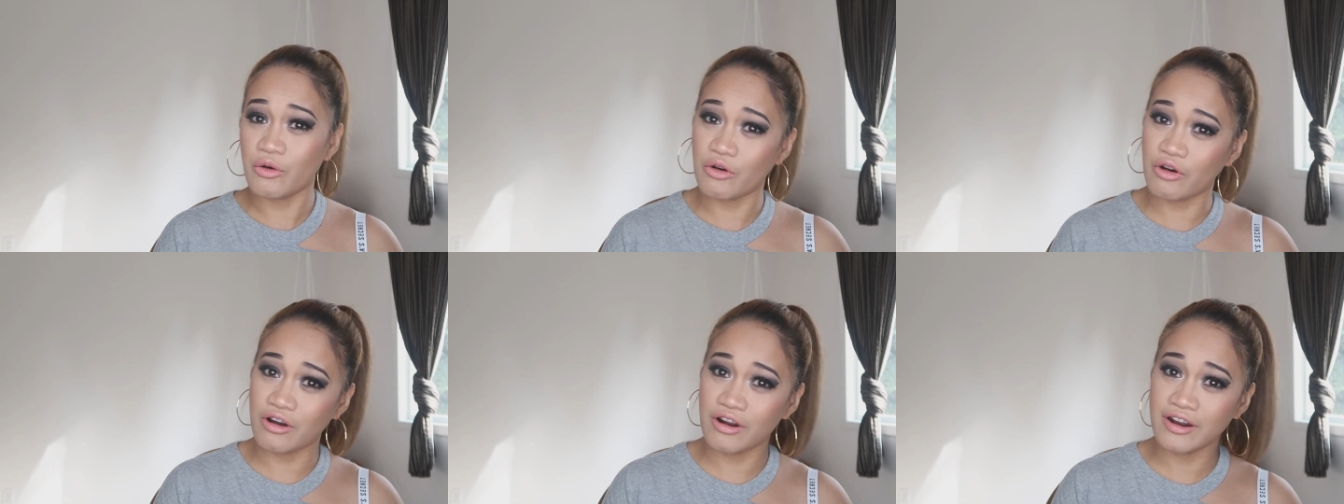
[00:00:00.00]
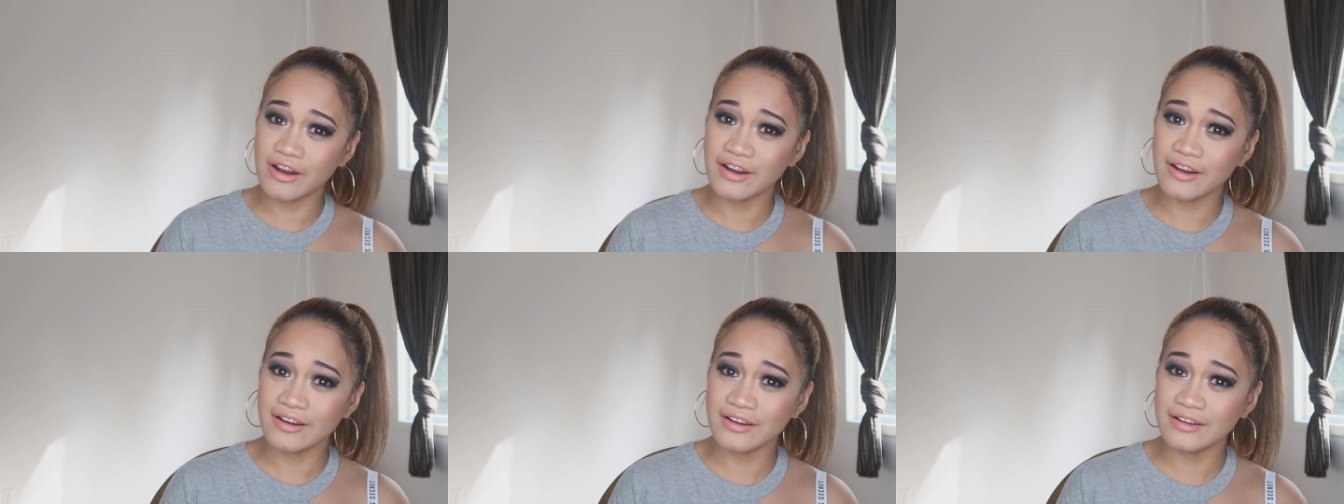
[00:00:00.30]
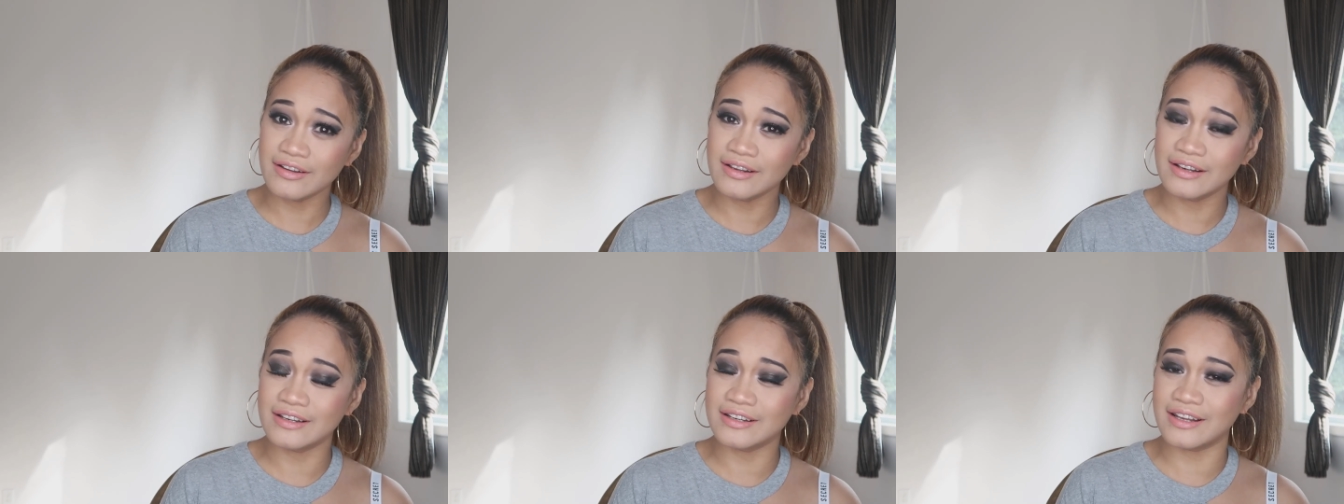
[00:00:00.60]

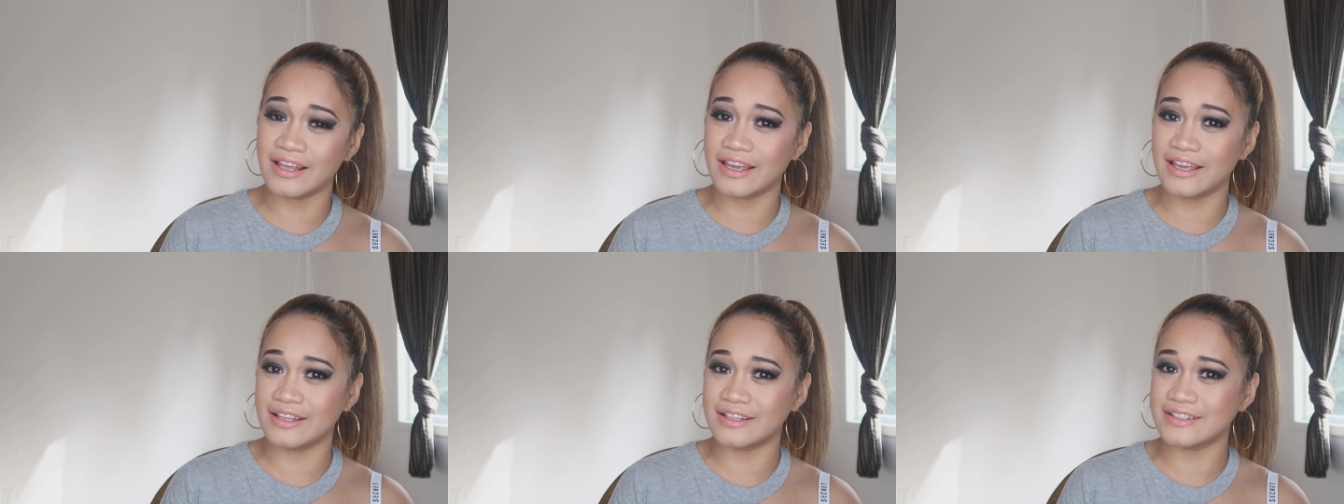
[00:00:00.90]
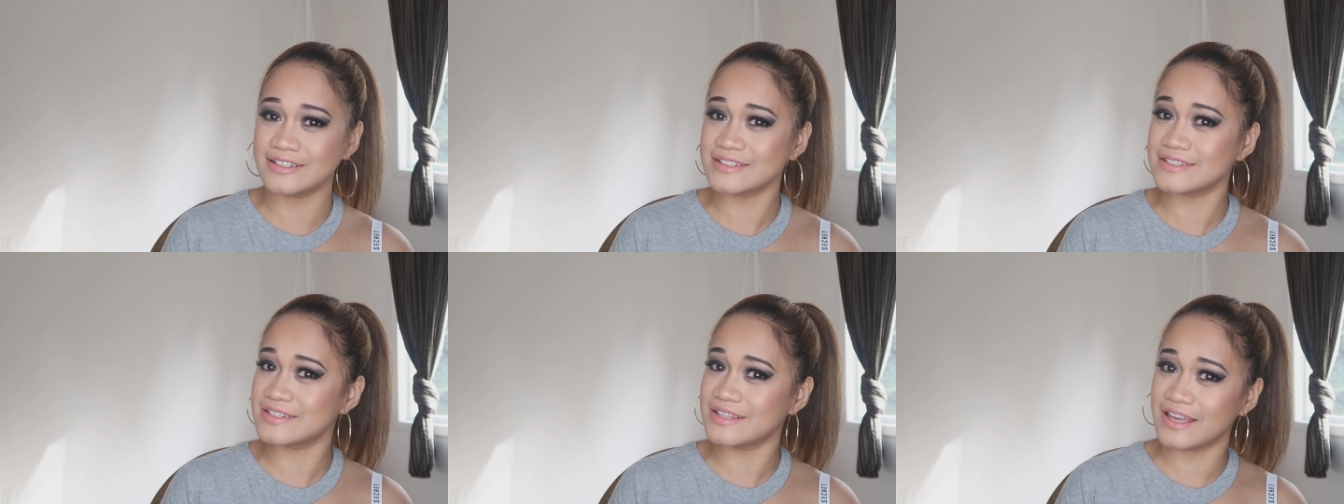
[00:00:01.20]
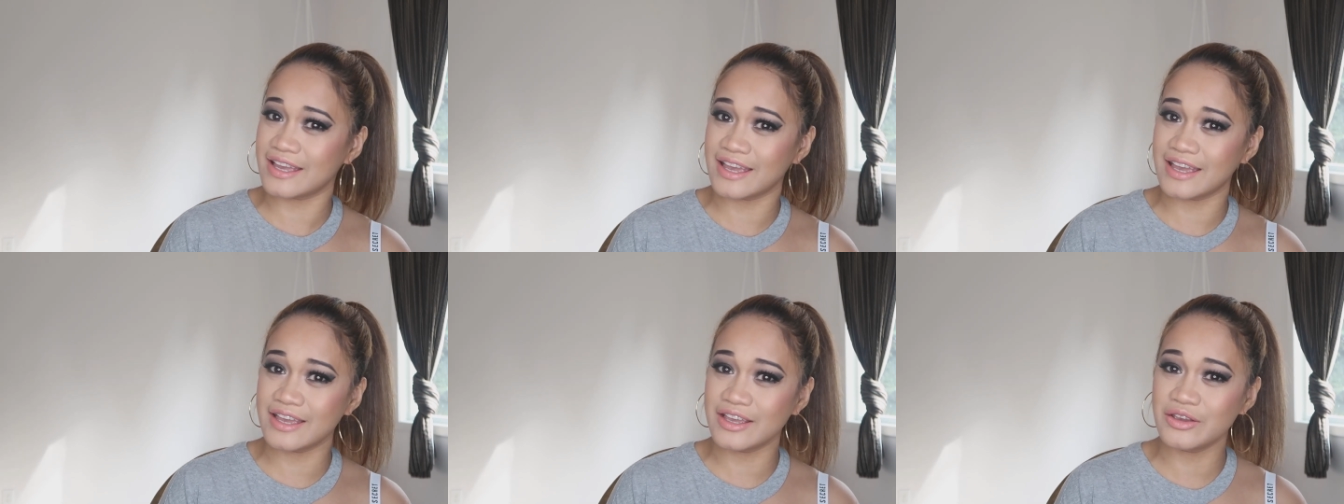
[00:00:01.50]
or ladies
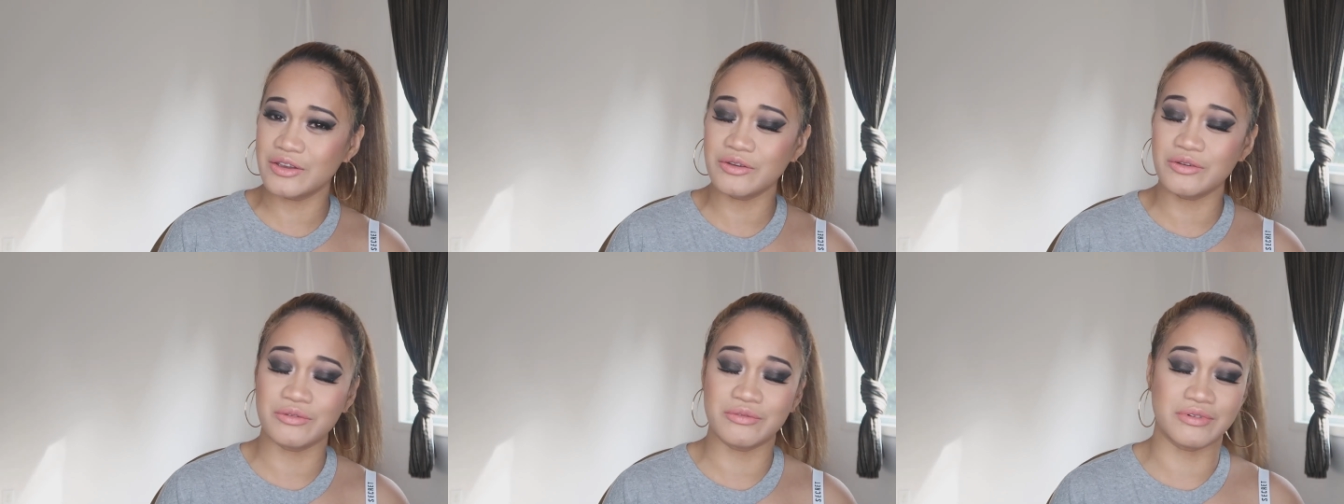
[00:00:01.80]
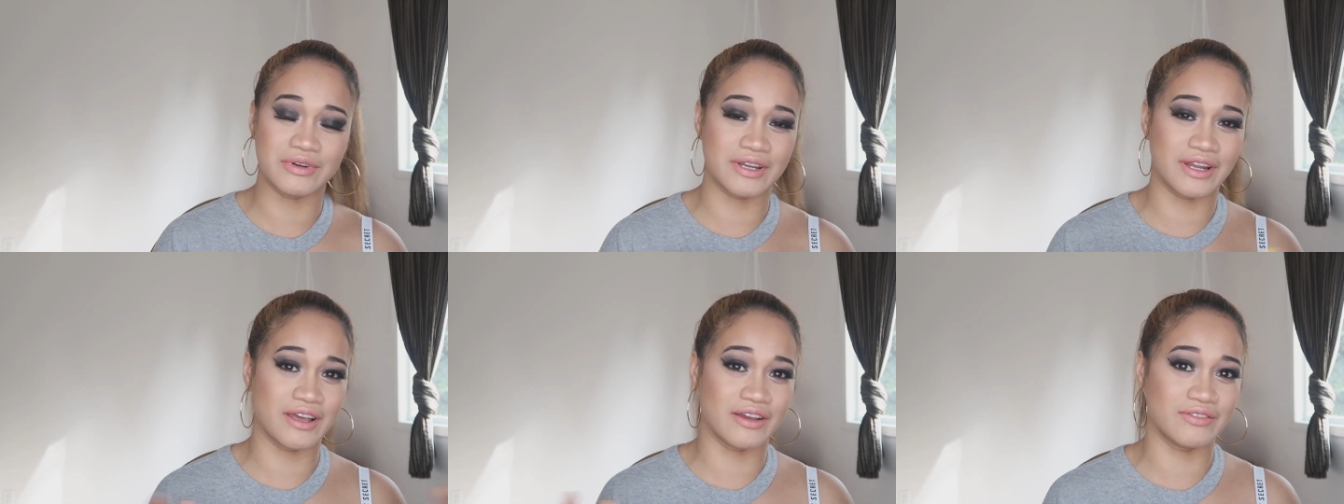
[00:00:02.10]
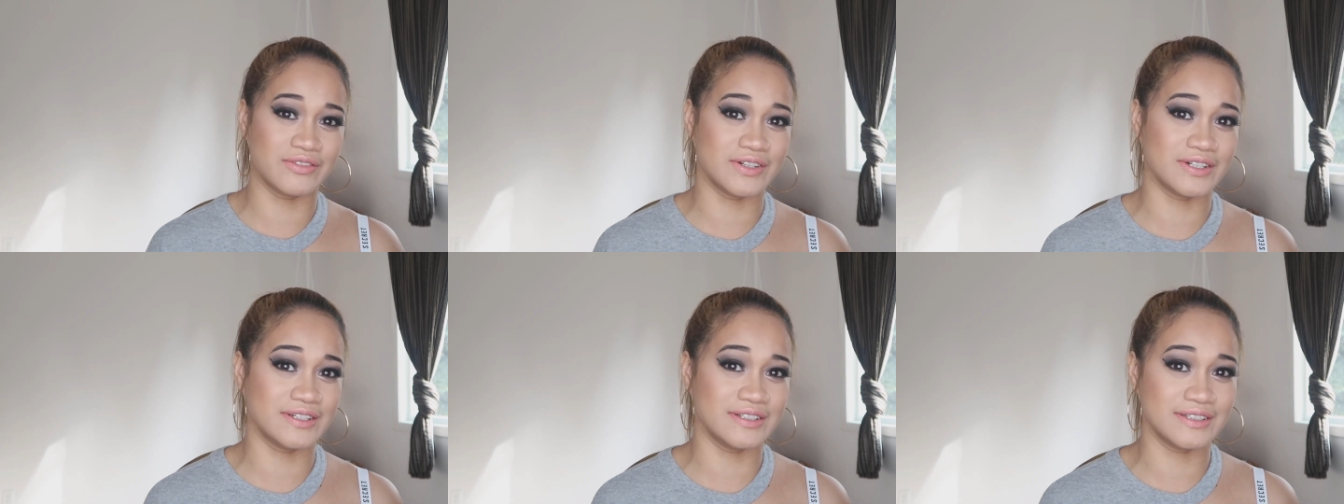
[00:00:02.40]
day
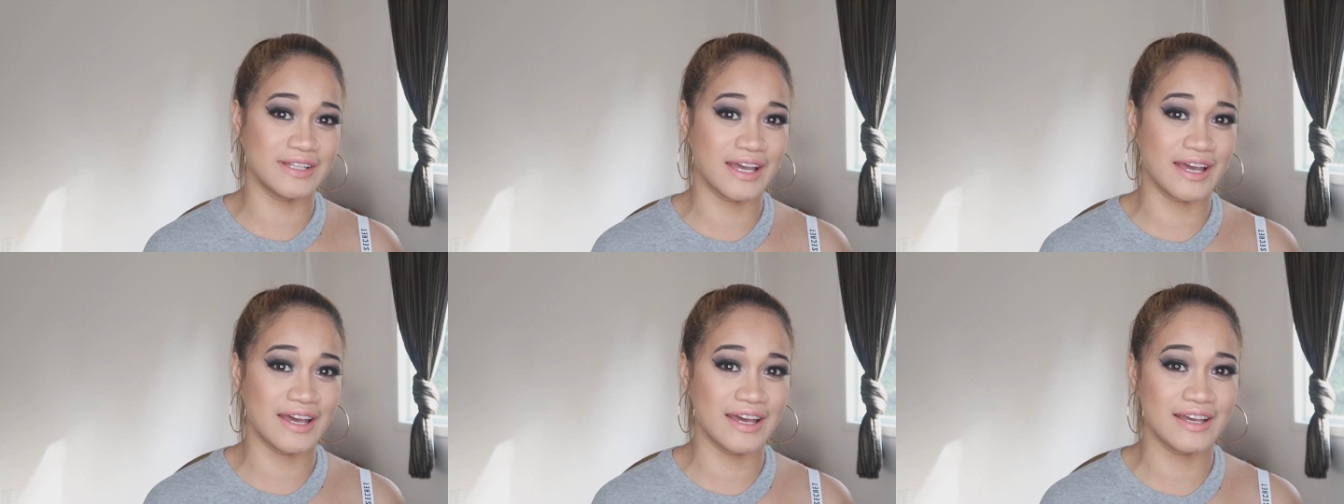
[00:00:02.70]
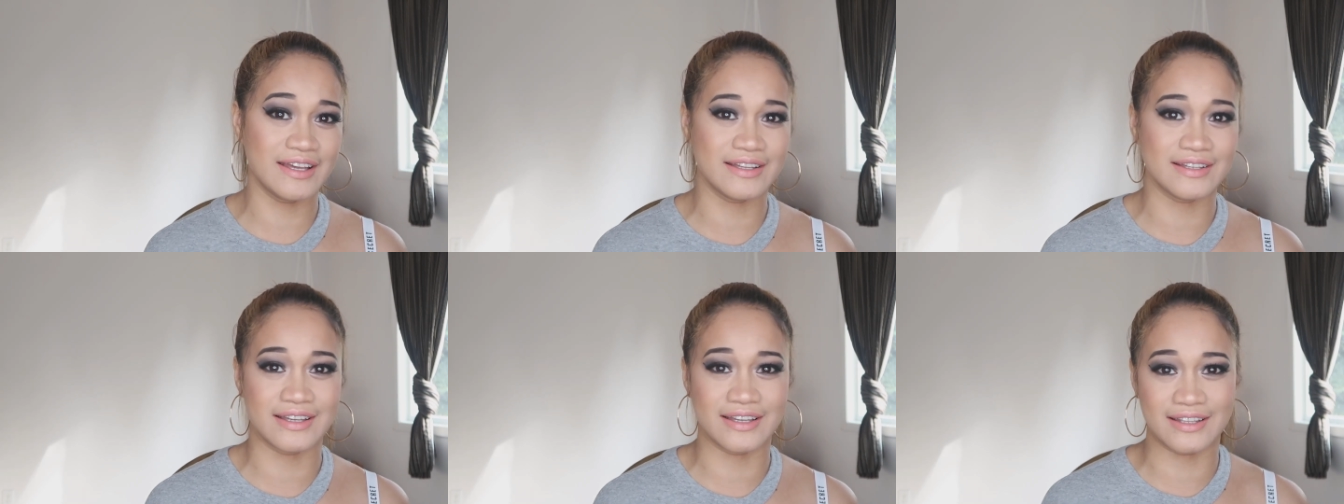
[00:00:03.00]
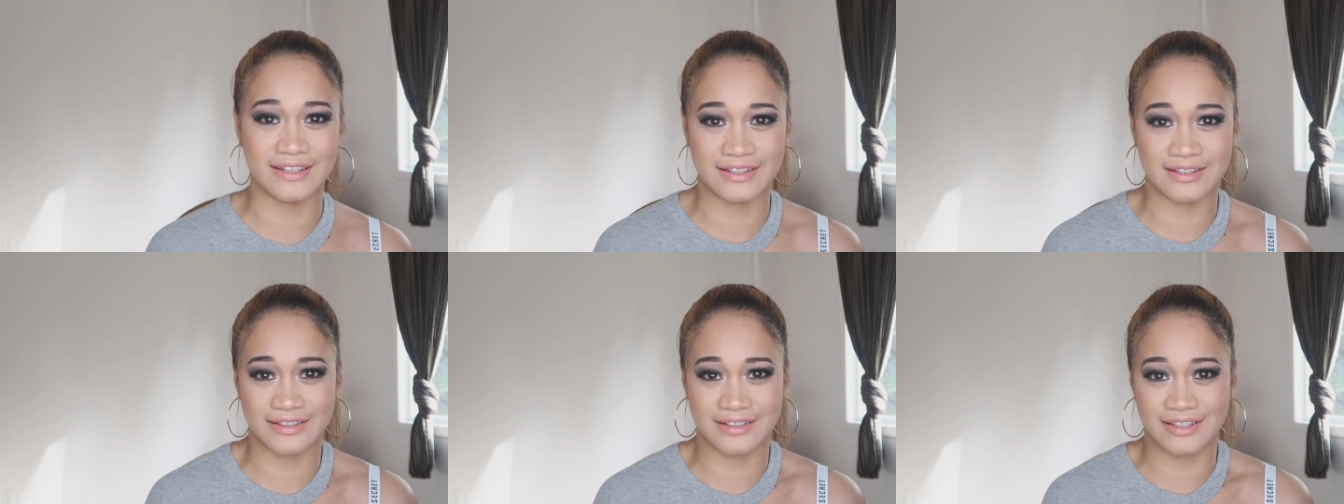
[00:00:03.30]
whatever that
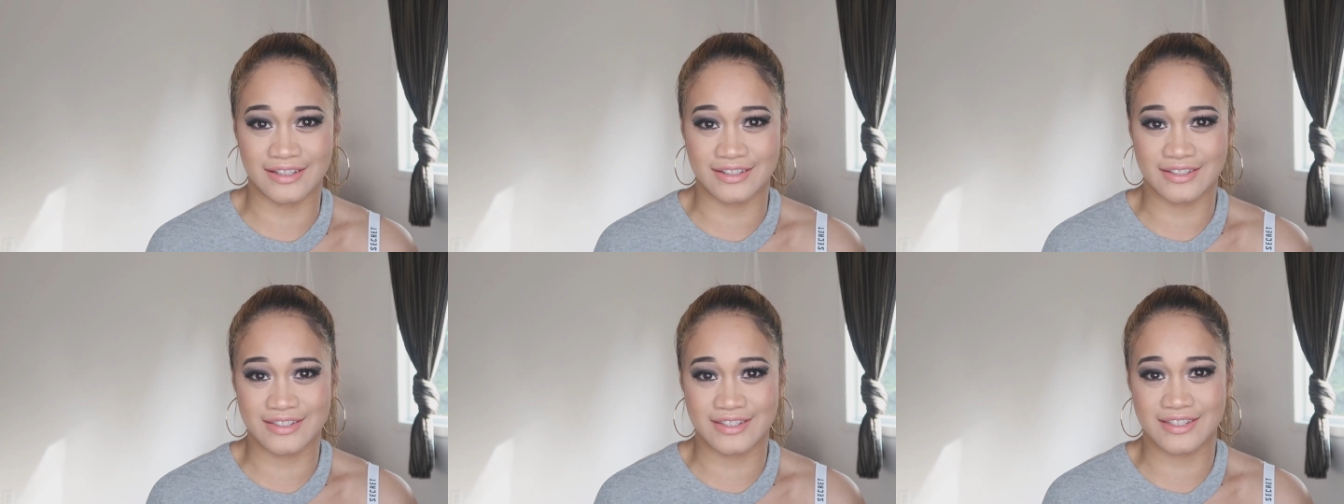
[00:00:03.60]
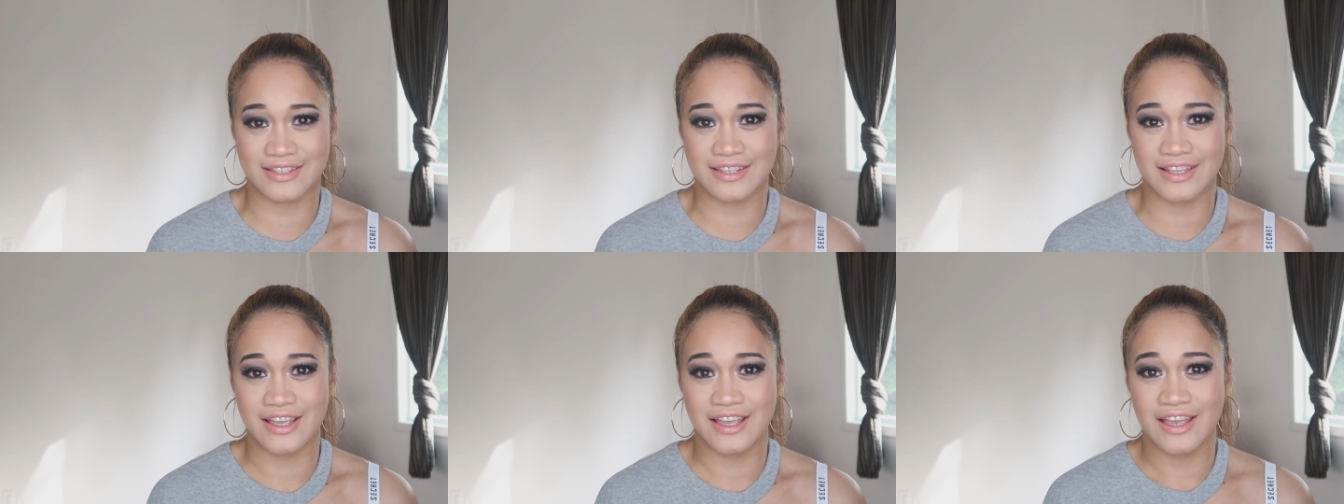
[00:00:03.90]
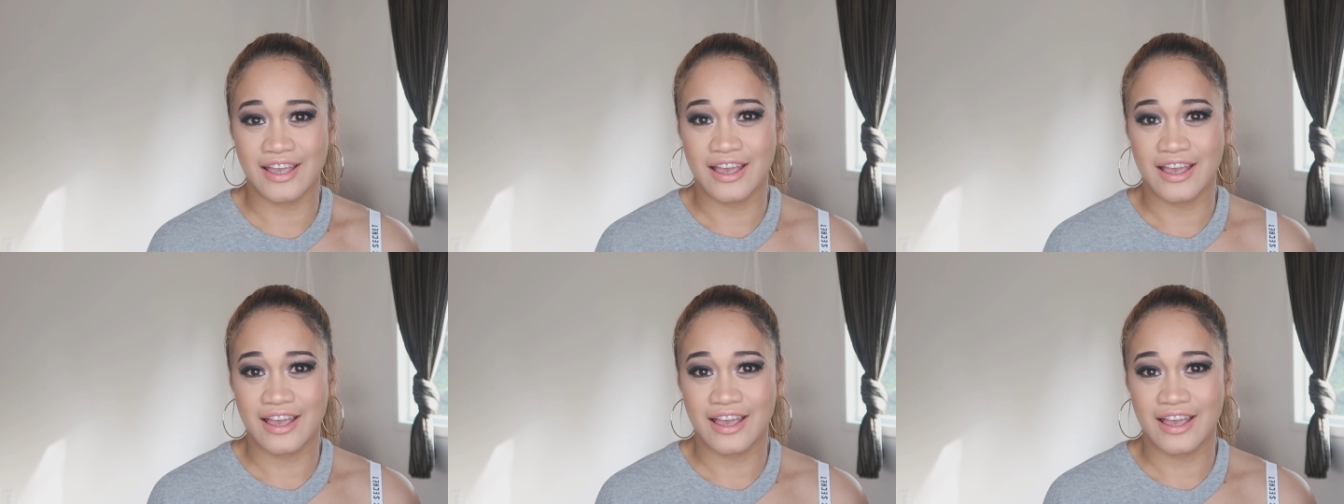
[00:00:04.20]
and it's